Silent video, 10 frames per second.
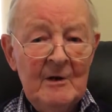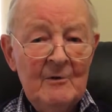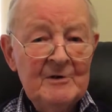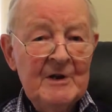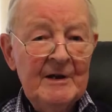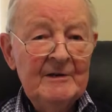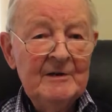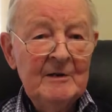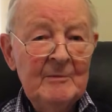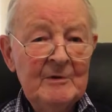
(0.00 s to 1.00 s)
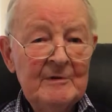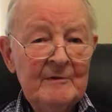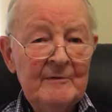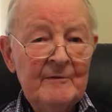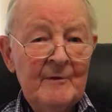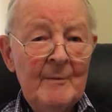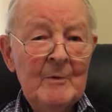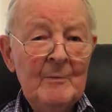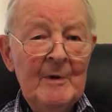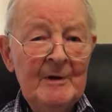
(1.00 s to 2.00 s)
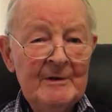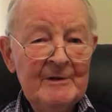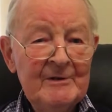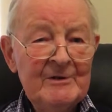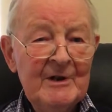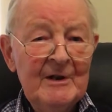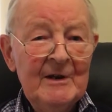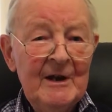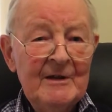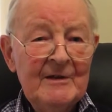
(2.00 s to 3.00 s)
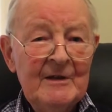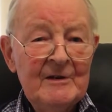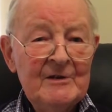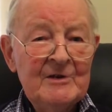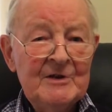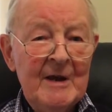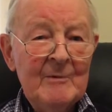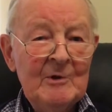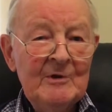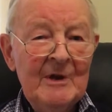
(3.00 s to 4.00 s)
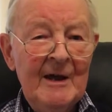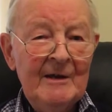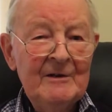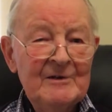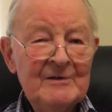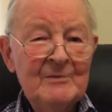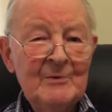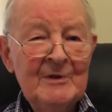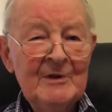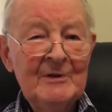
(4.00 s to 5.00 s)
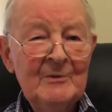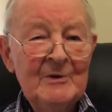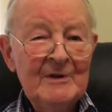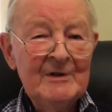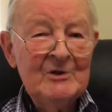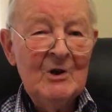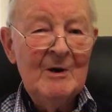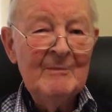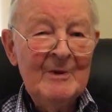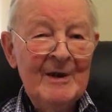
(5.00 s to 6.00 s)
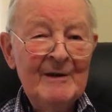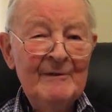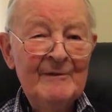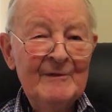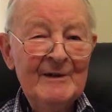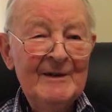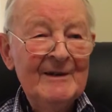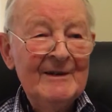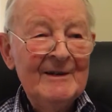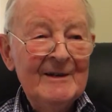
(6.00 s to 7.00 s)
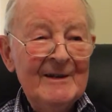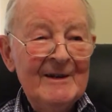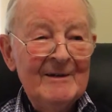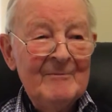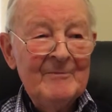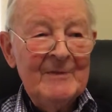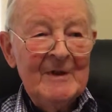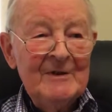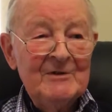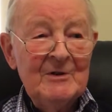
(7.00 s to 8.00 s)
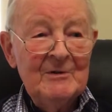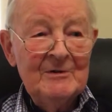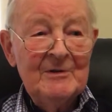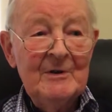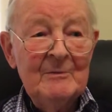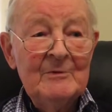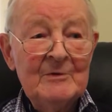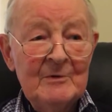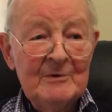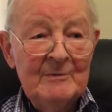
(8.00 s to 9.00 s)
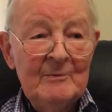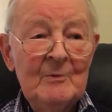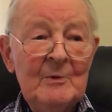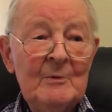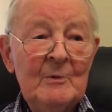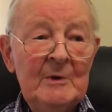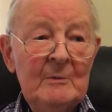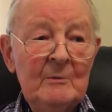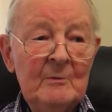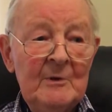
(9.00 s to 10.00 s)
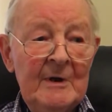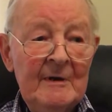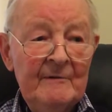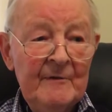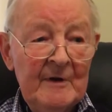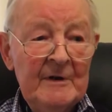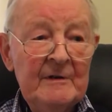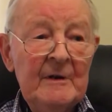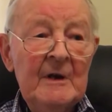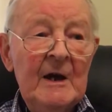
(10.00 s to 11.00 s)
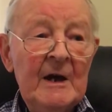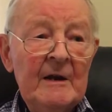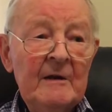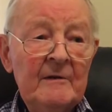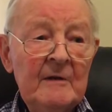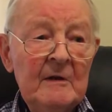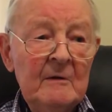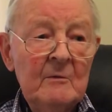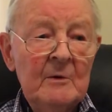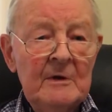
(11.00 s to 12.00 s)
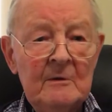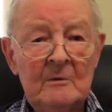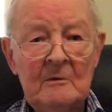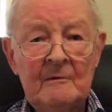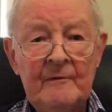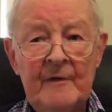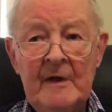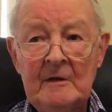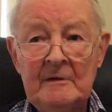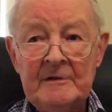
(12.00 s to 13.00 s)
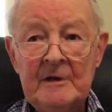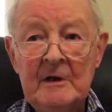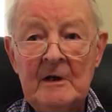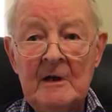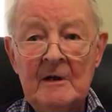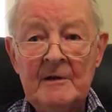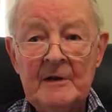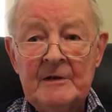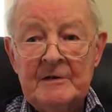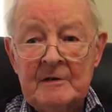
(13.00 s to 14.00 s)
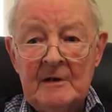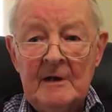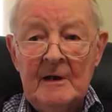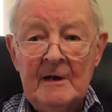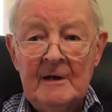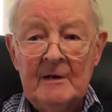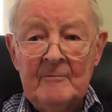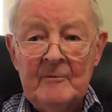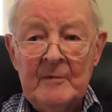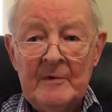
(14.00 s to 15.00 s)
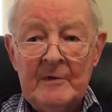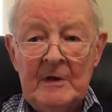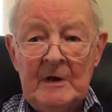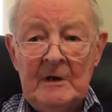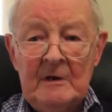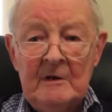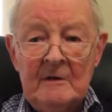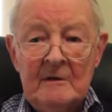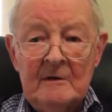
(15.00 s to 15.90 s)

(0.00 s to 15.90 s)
reciting a bit of Robbie Burns and then stabbing the haggis with a sharp knife. So it was good. We had fun, and I think we all felt that the